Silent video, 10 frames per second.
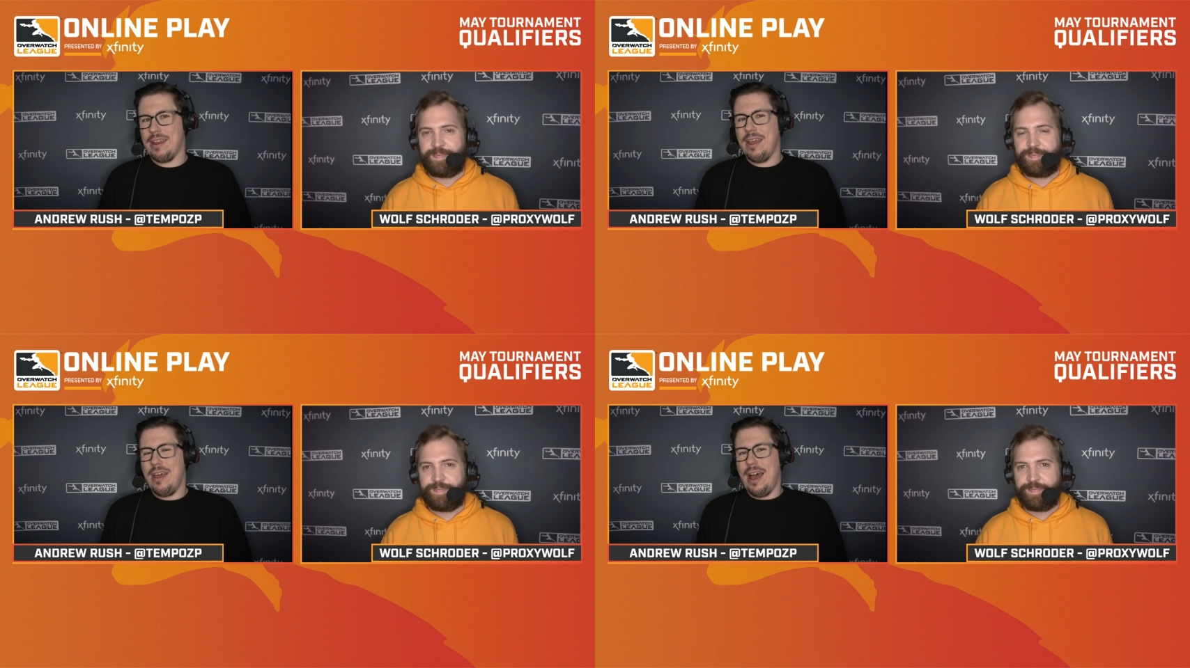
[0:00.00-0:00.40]

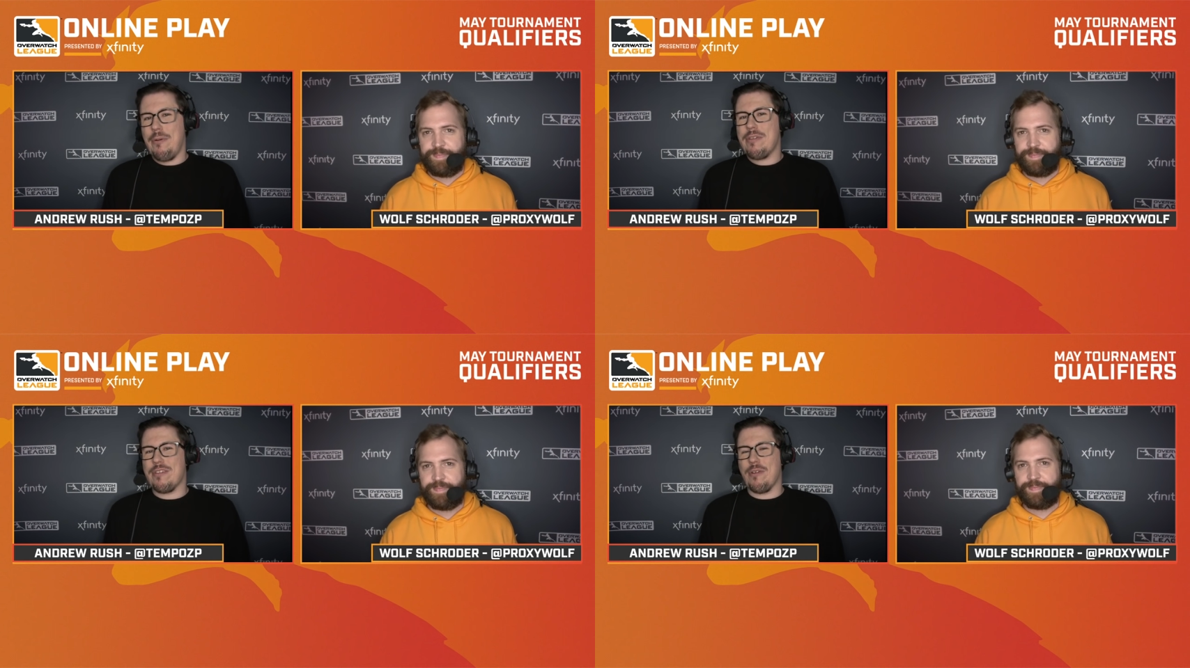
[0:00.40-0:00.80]
Speaker 1: And I
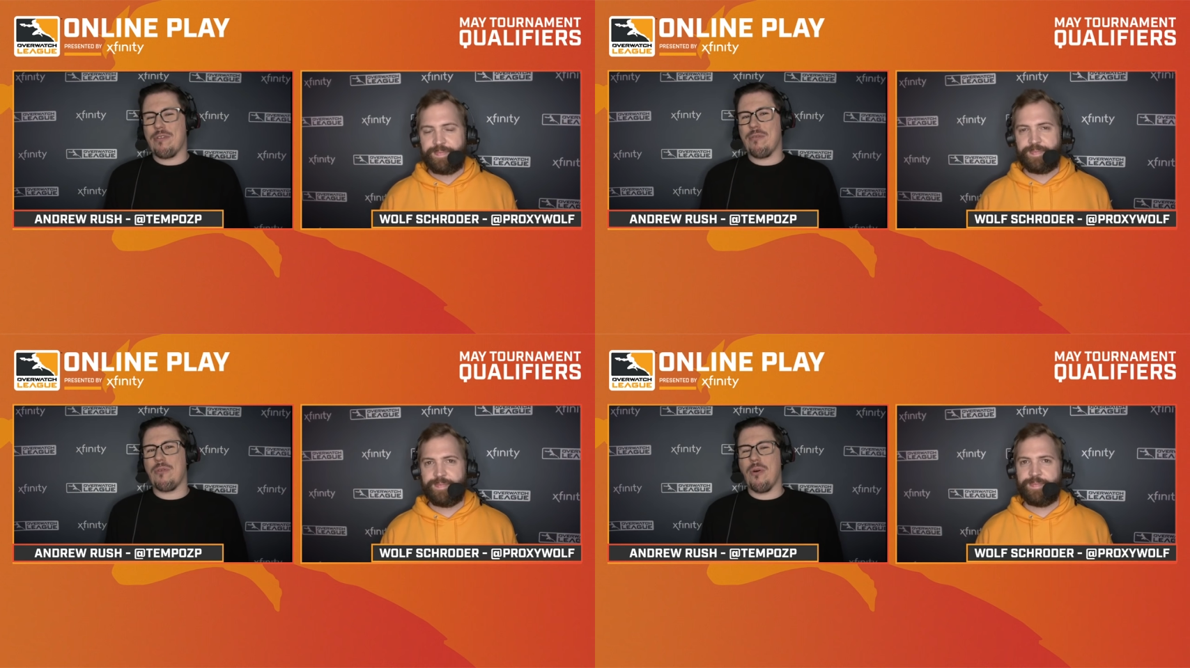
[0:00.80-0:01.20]
would just
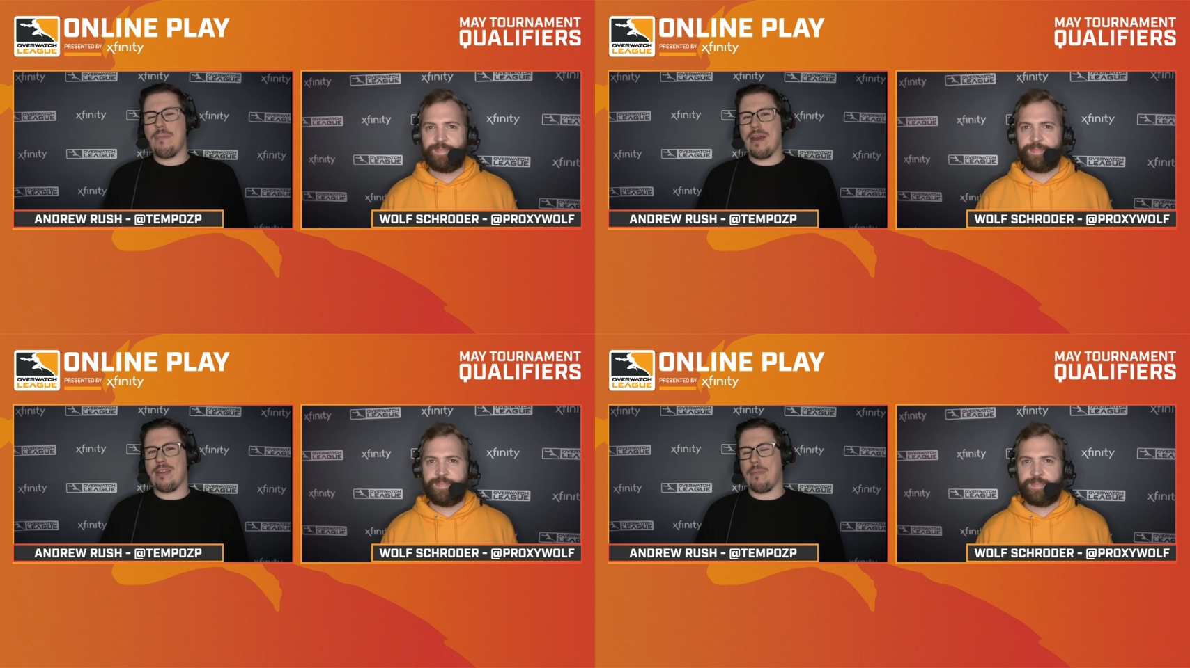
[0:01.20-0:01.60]
also, going
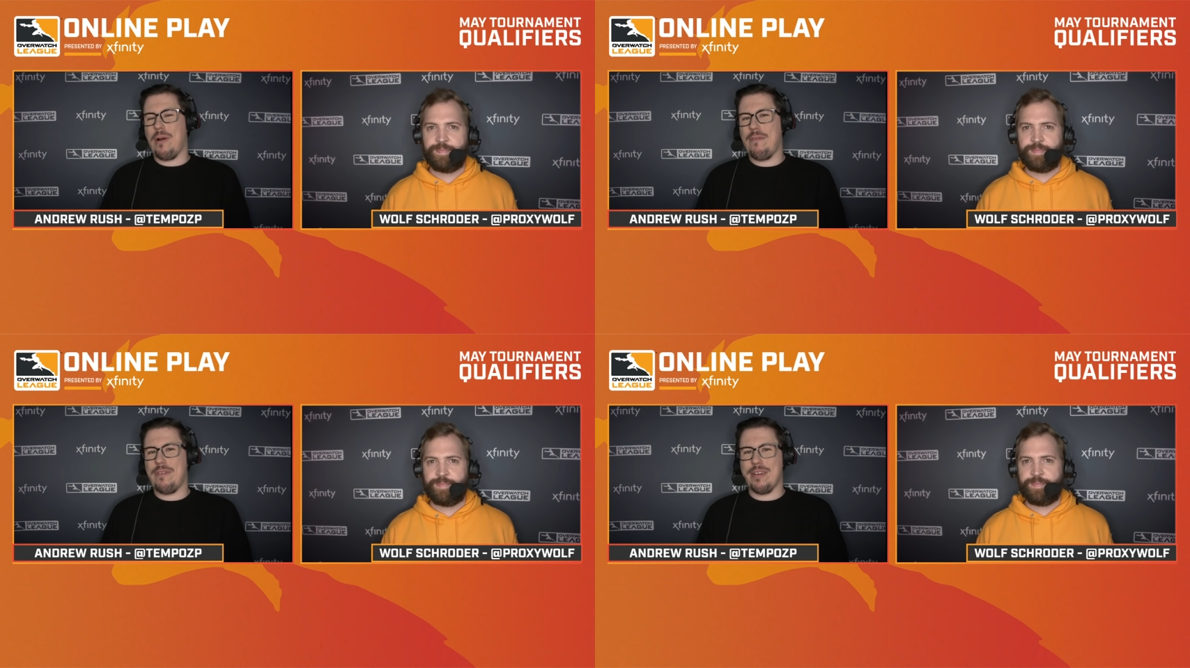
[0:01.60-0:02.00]
back to
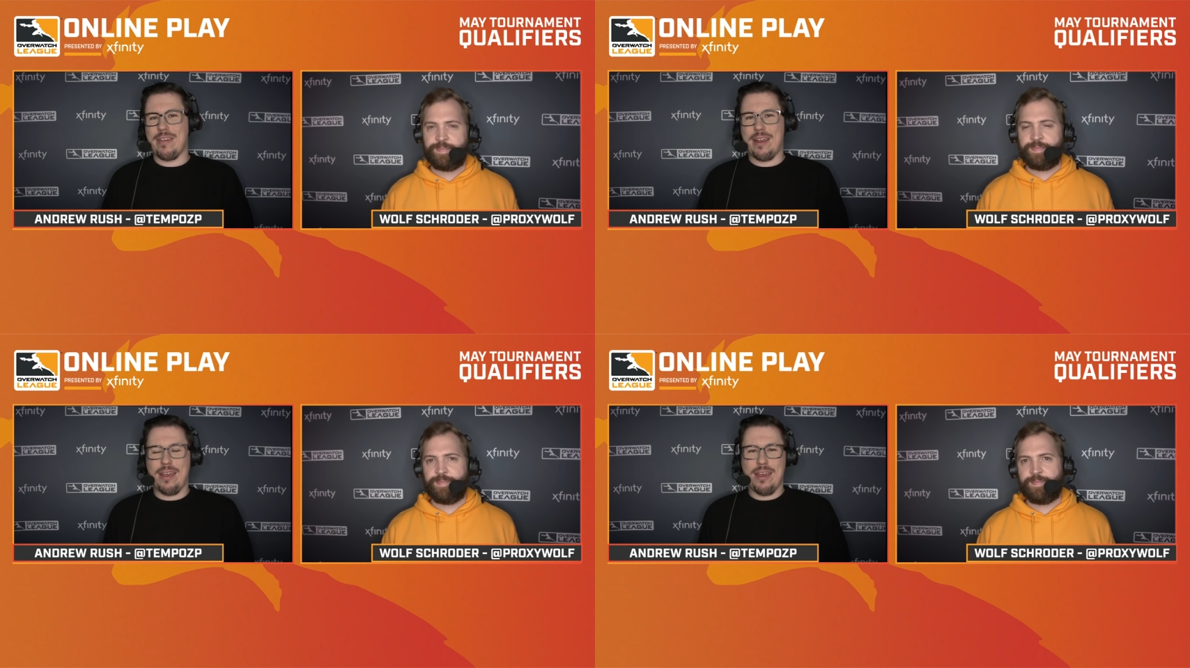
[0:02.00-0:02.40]
Profit, is
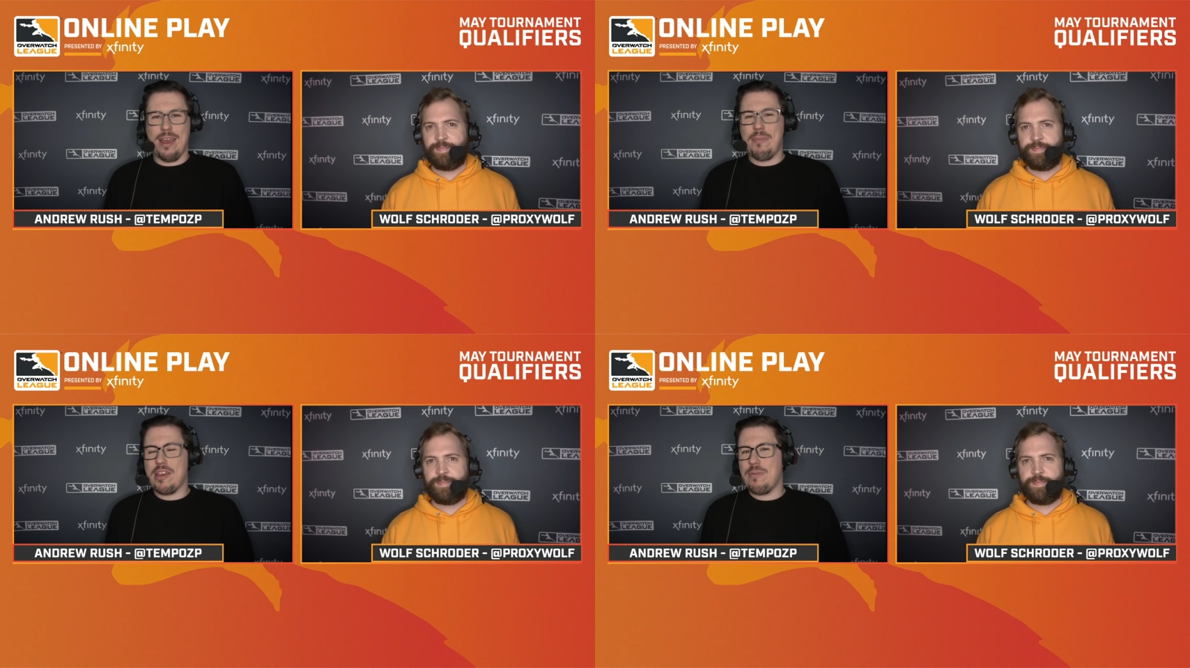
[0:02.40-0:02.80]
that
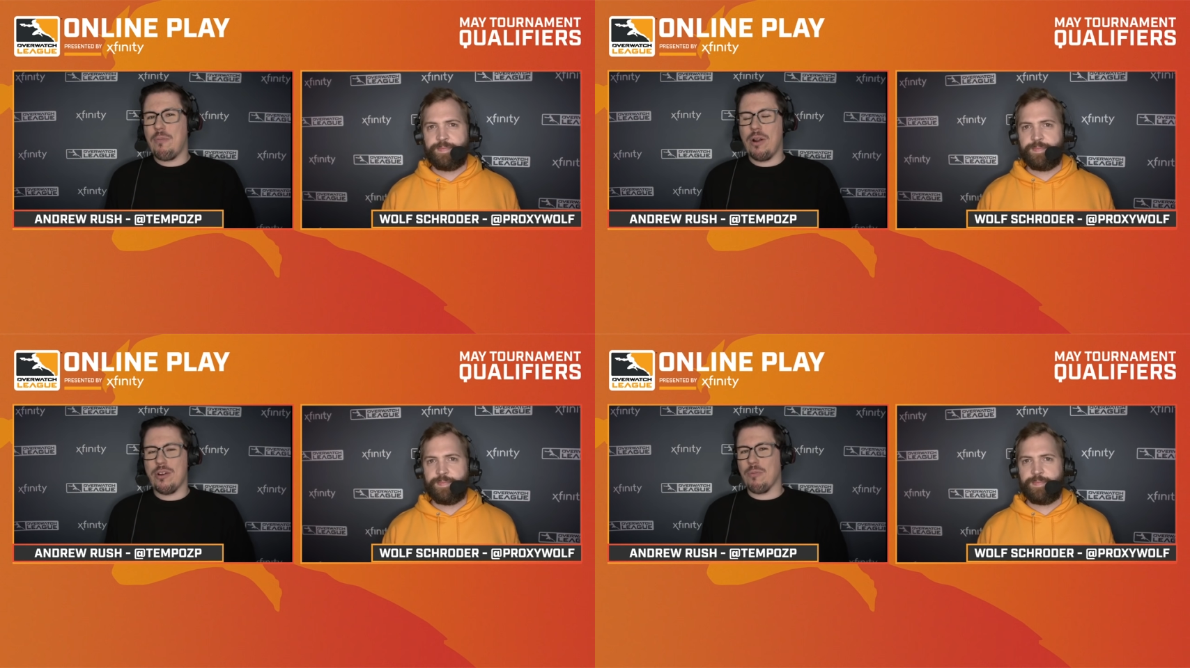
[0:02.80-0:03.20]
it makes me
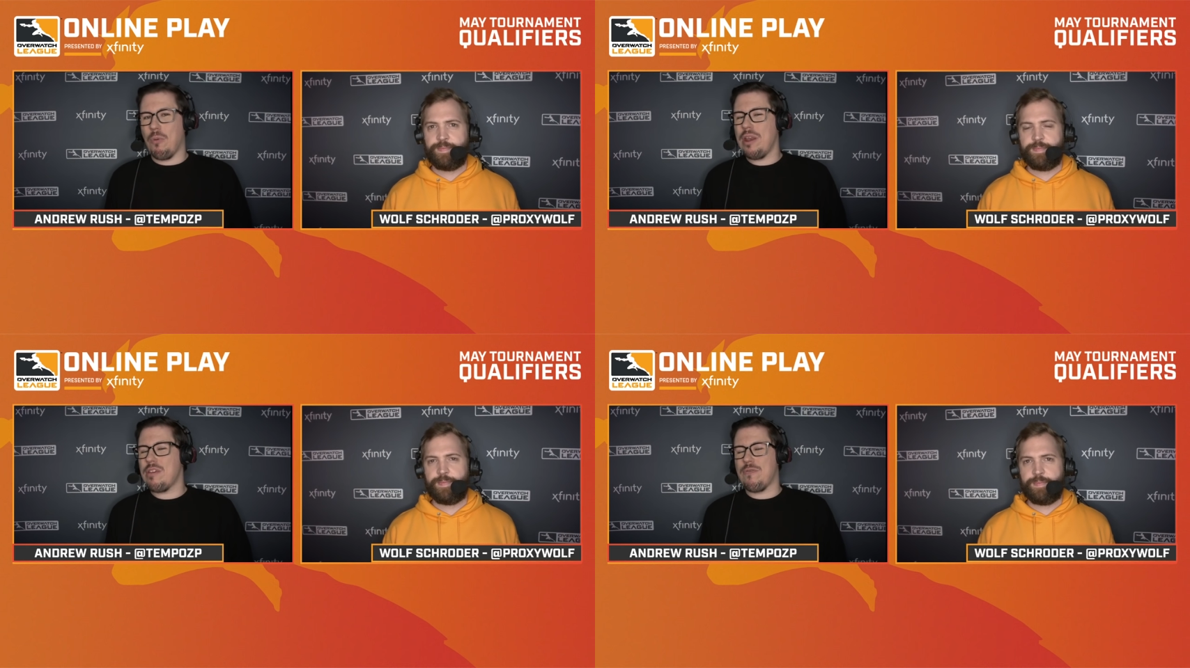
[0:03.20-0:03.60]
wonder
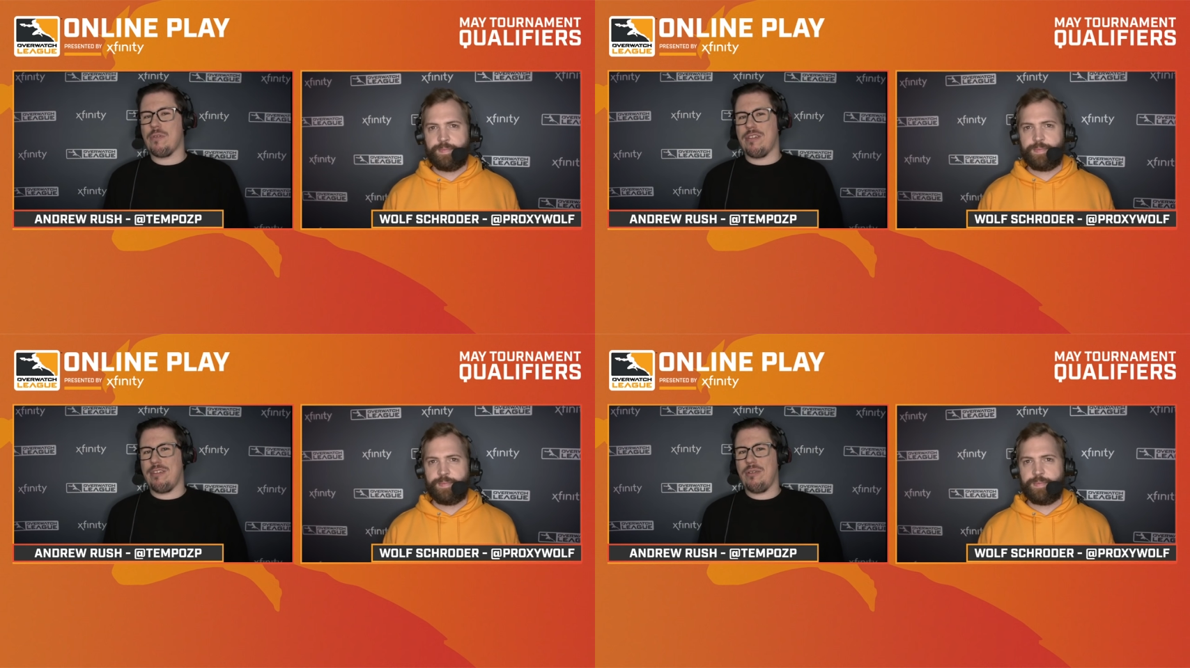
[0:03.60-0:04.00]
what is
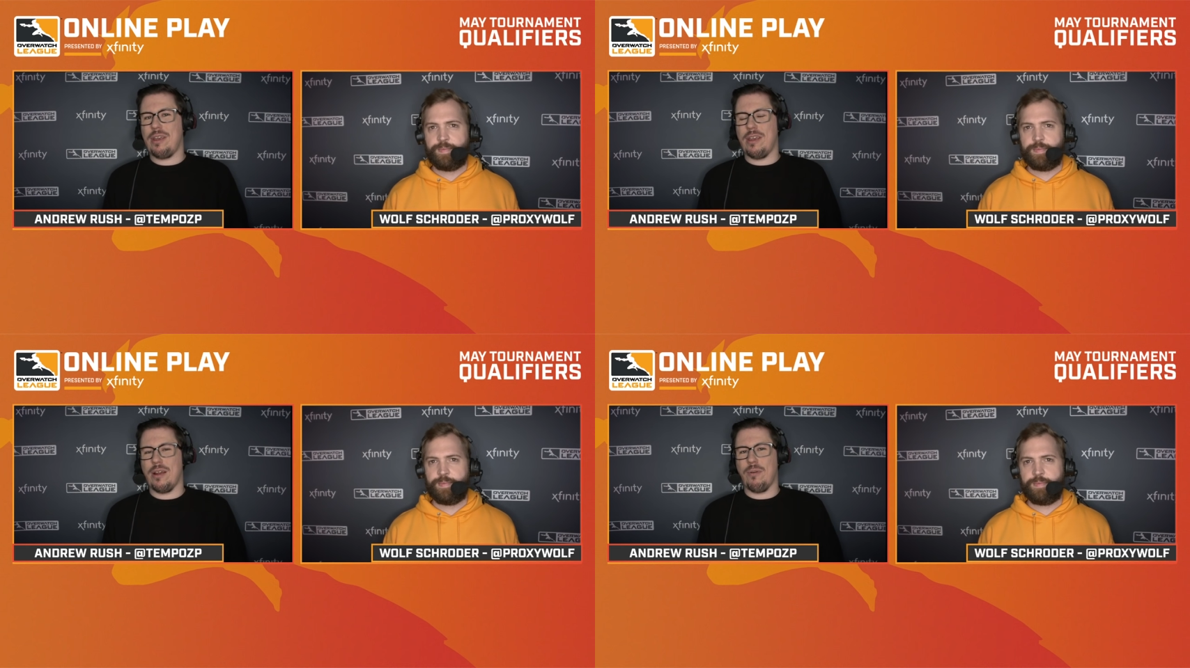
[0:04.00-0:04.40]
versatility
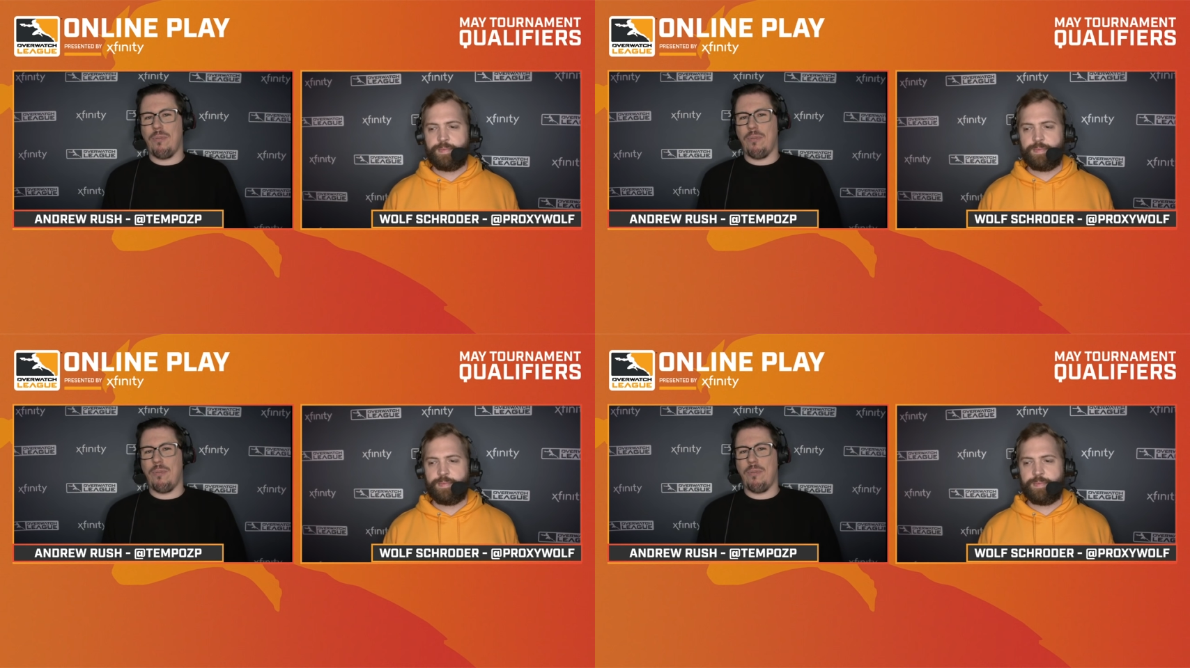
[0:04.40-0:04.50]
here,